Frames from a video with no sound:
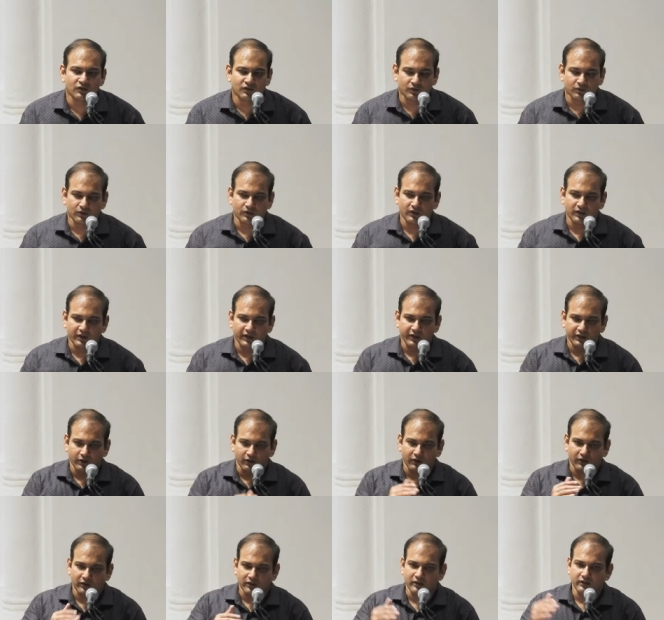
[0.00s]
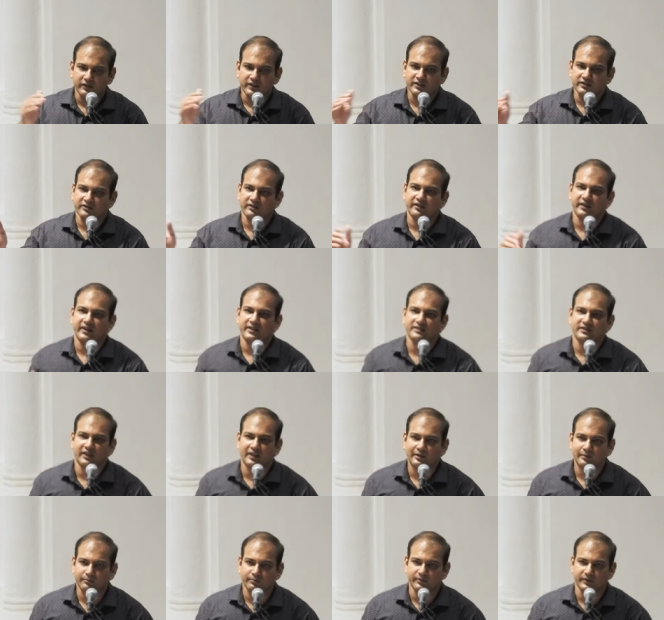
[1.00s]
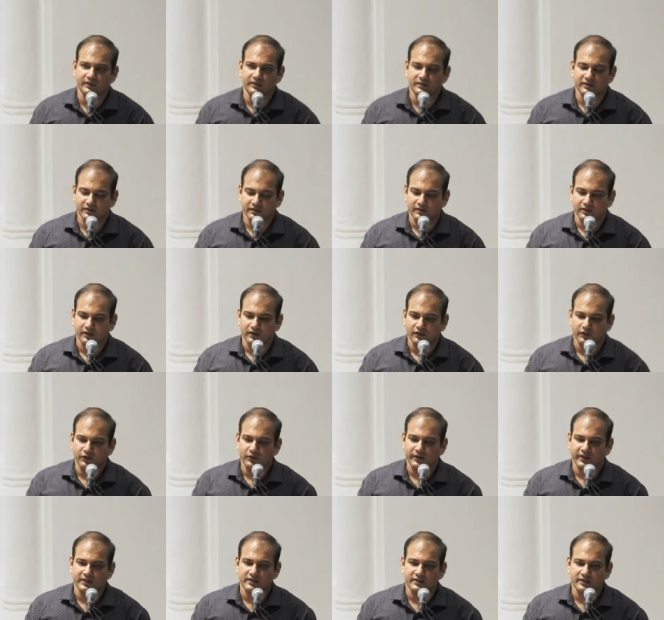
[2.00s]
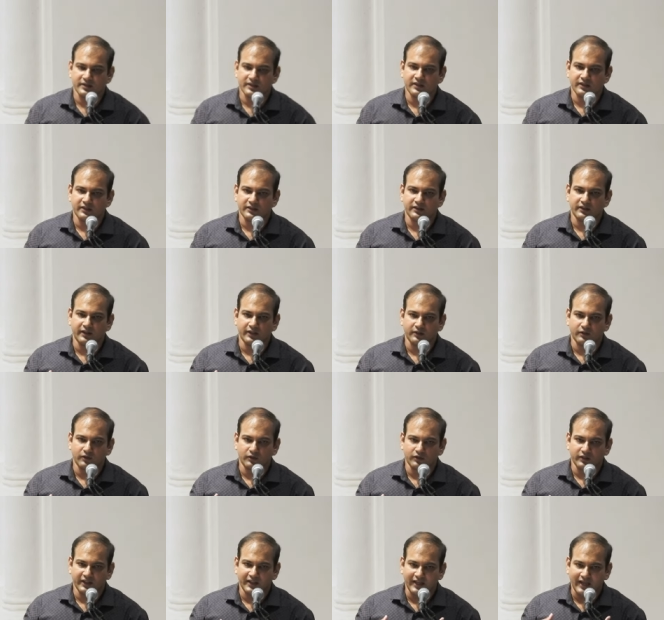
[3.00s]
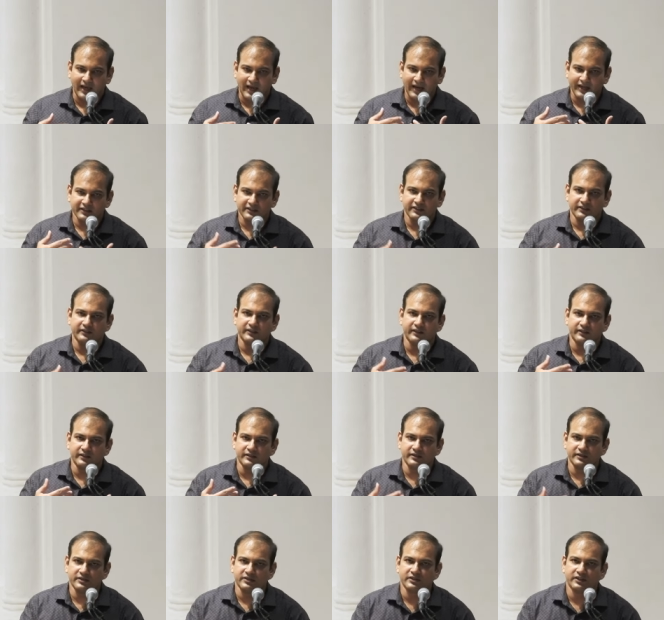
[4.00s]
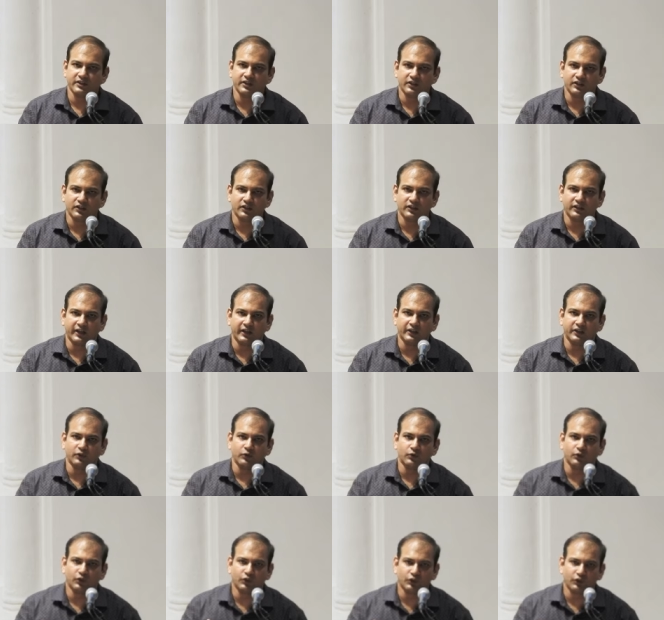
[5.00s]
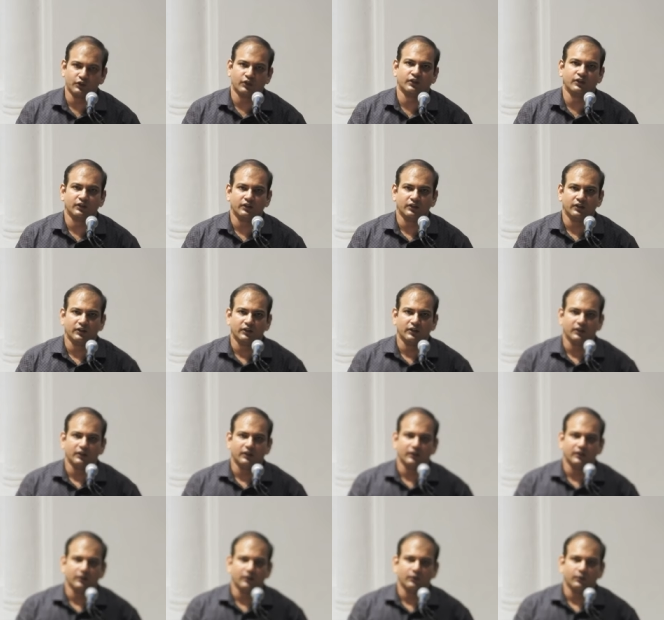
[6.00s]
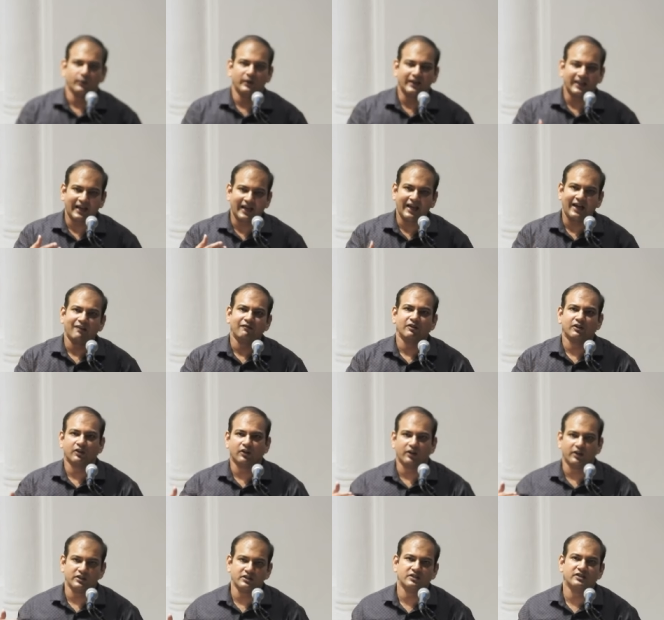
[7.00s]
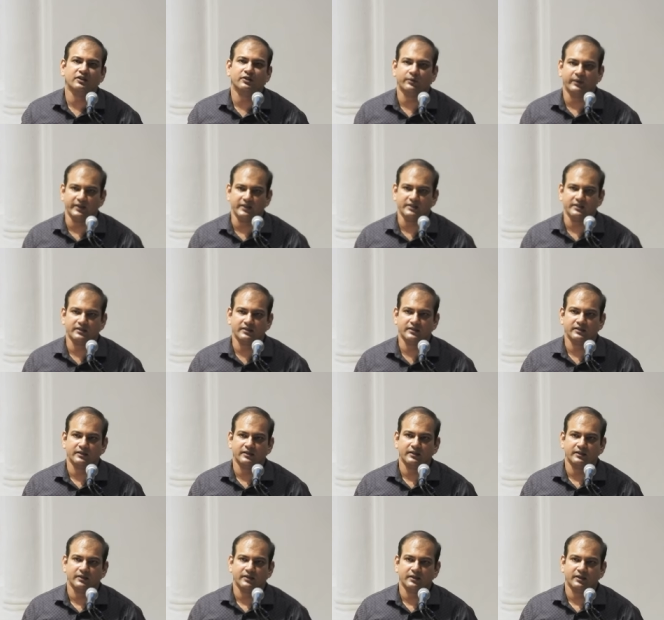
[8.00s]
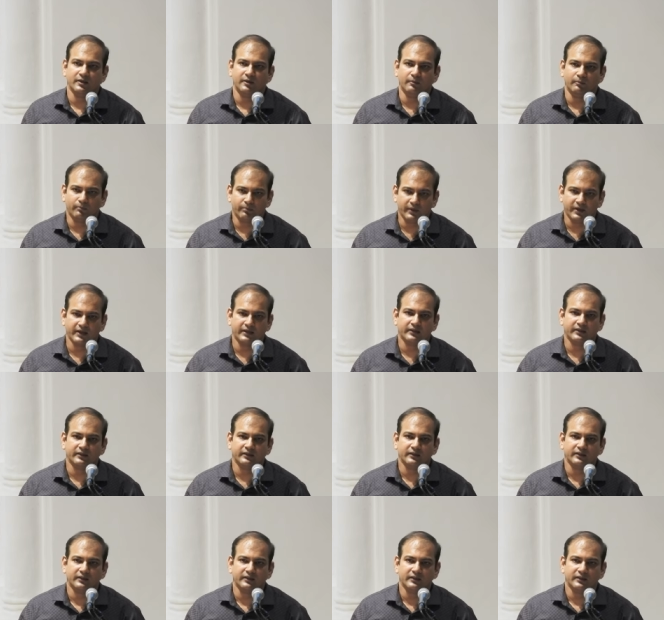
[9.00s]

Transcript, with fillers: So, in all these three examples, you can see that the action, the decision that you took will have a consequence, but